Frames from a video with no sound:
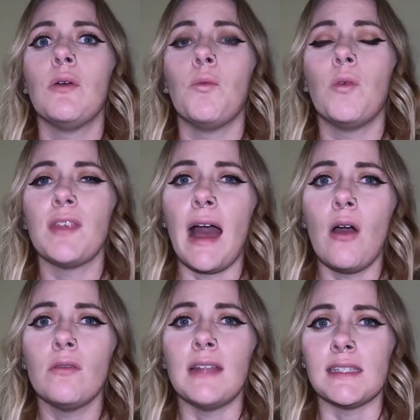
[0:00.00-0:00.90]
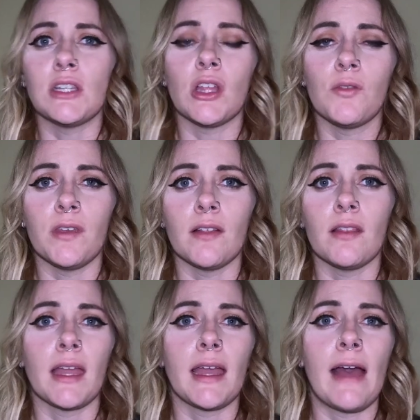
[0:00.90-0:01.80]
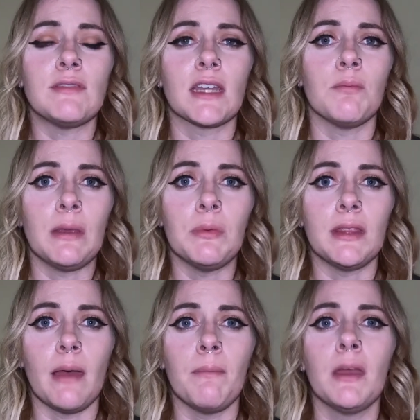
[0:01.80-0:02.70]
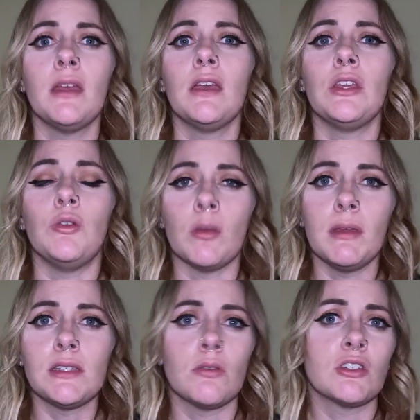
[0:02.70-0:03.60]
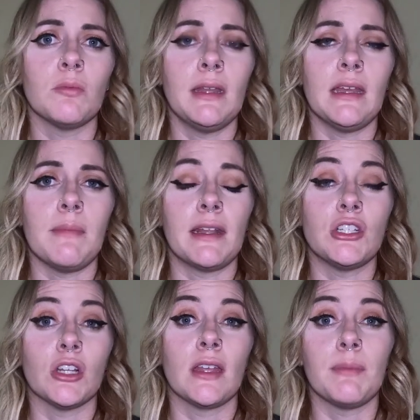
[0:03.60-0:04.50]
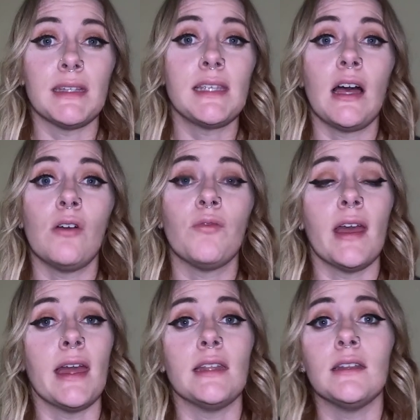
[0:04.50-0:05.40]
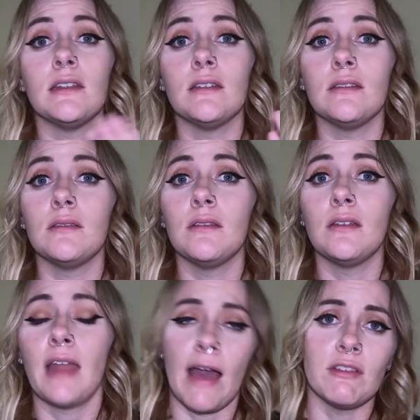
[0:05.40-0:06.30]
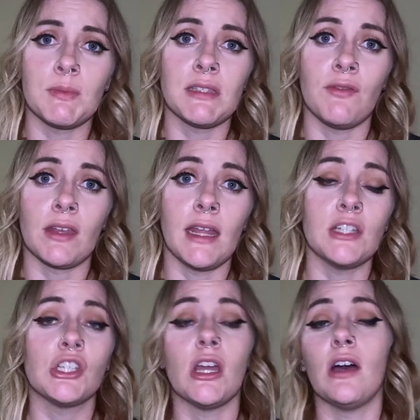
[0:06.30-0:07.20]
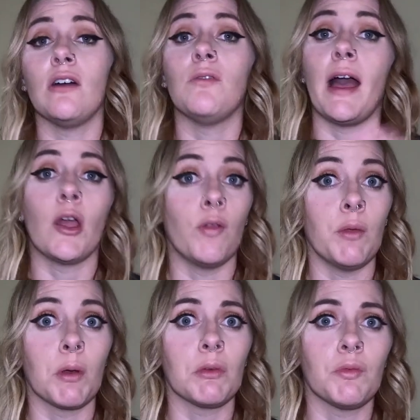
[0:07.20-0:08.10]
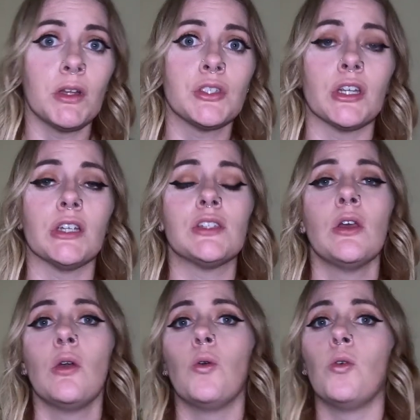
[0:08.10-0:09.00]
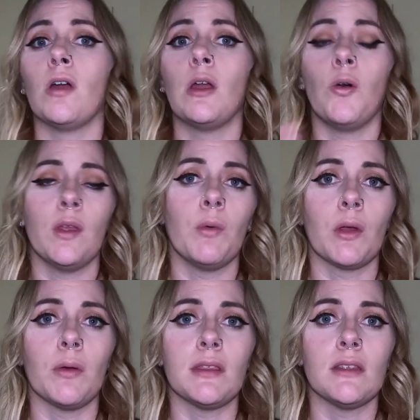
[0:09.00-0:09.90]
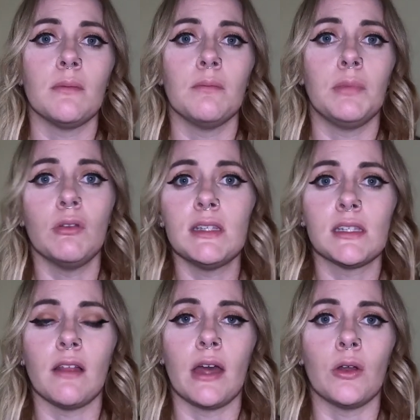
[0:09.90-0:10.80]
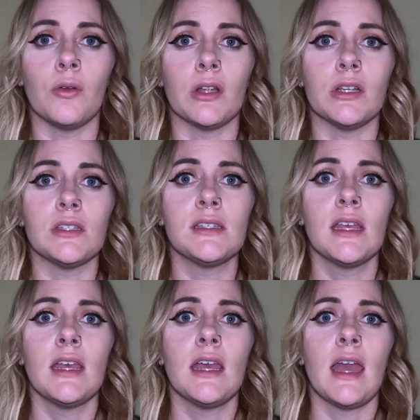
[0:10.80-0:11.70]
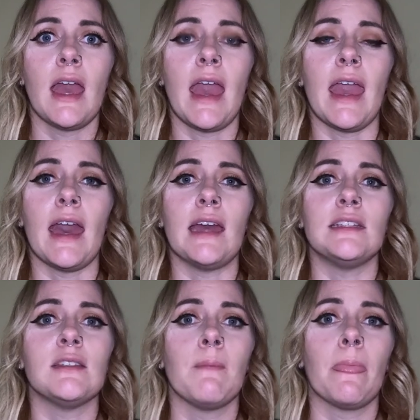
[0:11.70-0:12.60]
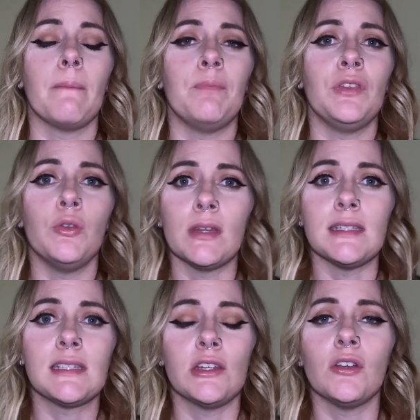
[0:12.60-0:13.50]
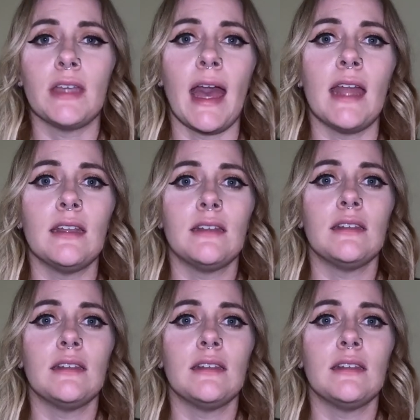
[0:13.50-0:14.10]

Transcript: without necessarily feeling like I have to compete with them. You can be a social media manager like myself and have a specific niche of, I only work with realtors or I only work with beauty salon owners, and you can still get